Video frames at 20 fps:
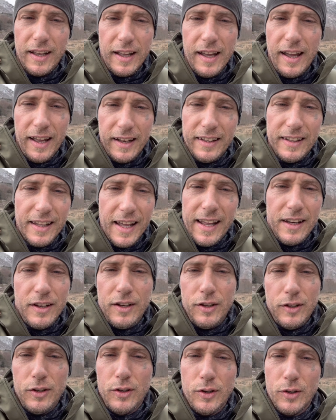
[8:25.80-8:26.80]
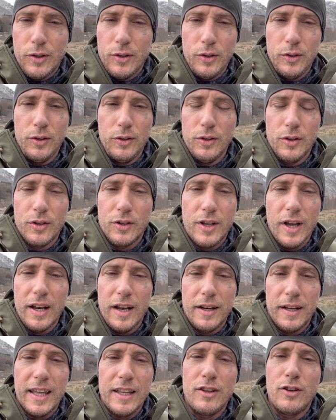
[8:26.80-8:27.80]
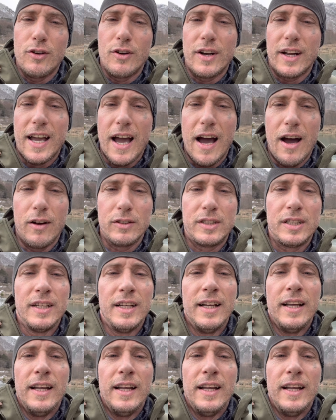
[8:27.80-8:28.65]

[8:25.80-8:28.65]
and then you're gonna get your account